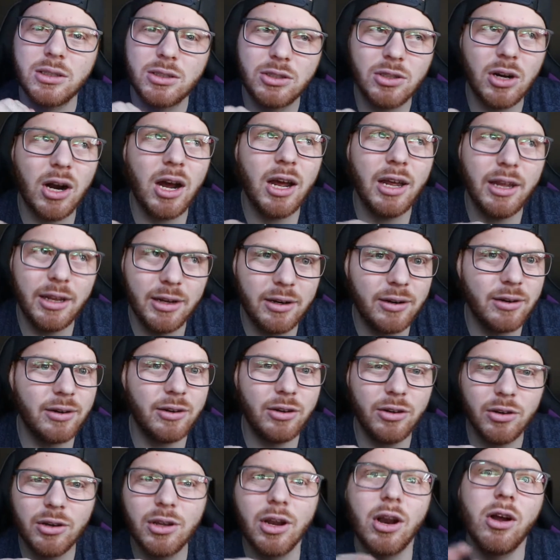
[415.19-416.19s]

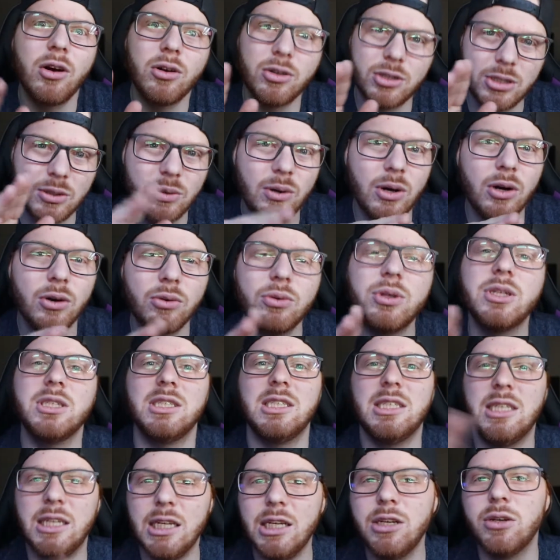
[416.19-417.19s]
You can also always
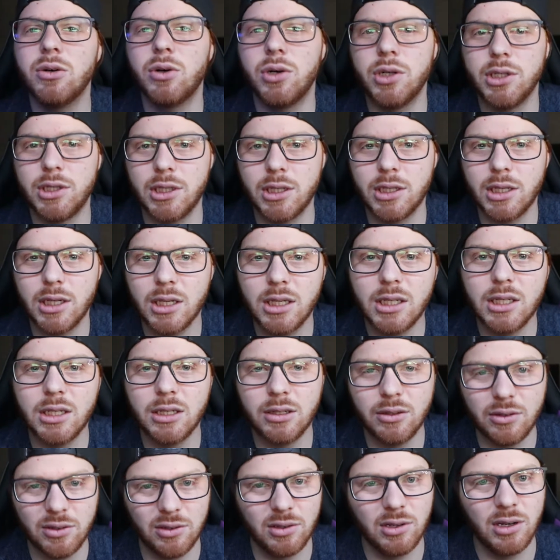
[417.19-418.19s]
denoise it
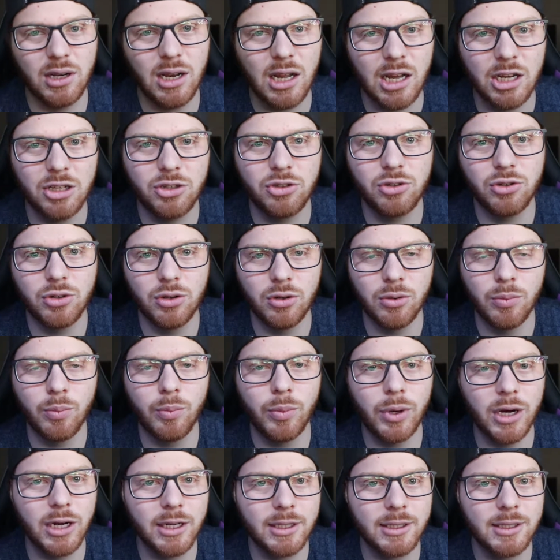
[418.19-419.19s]
in Lightroom,
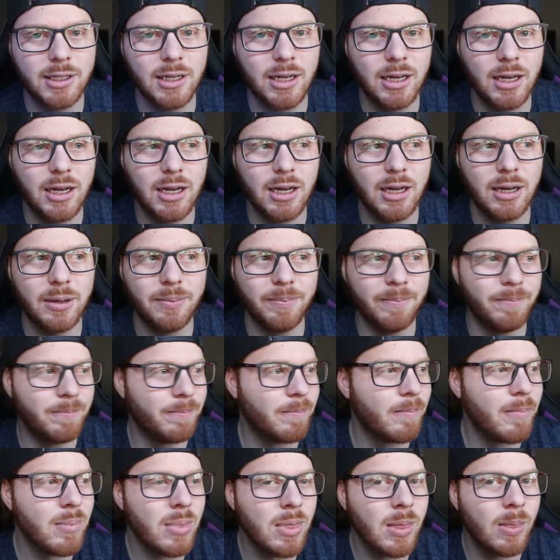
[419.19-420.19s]
but
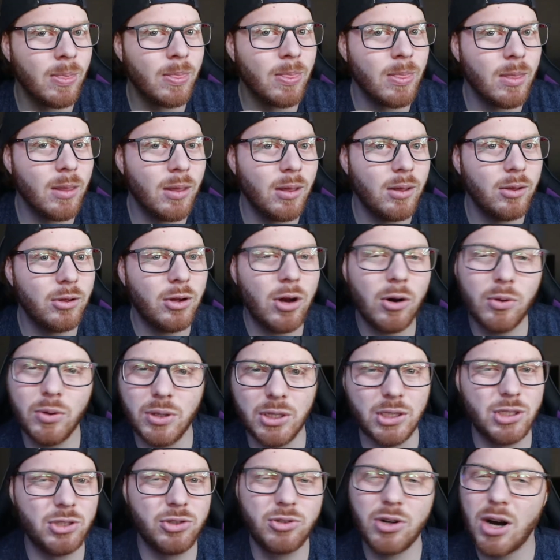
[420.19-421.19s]

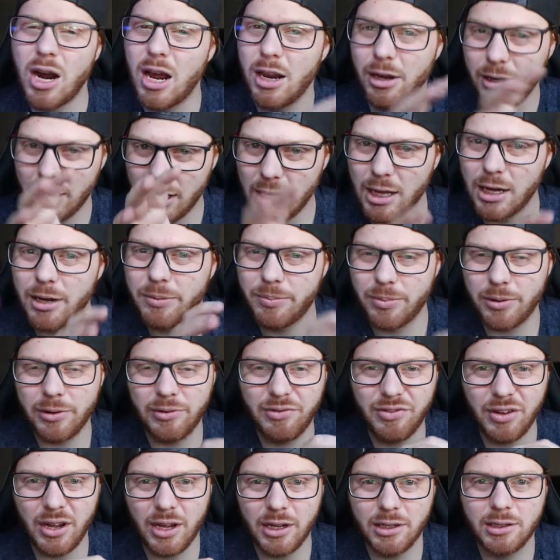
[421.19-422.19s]
always try and get it
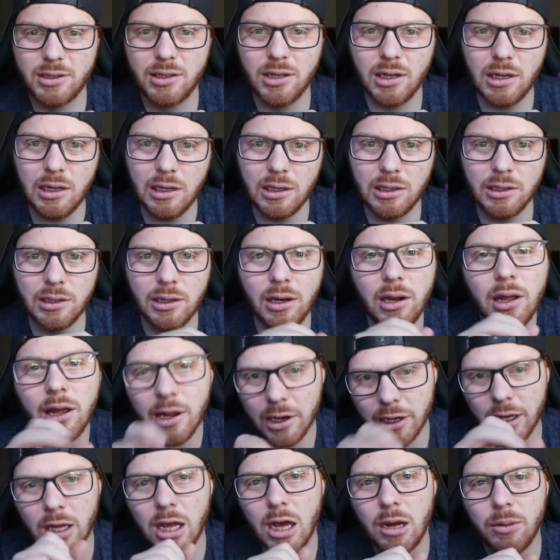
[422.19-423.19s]
perfect
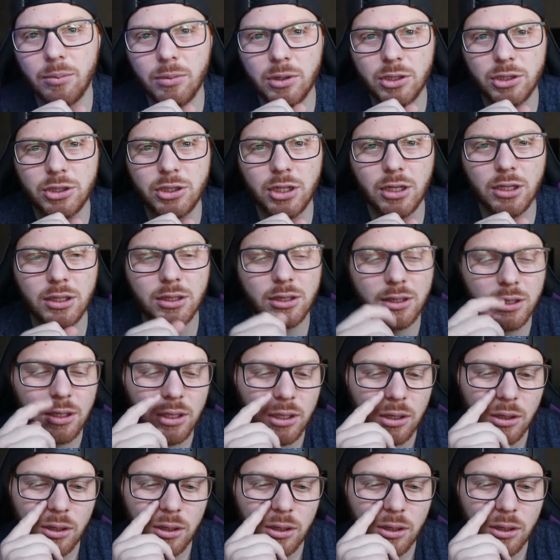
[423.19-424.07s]
in camera shots.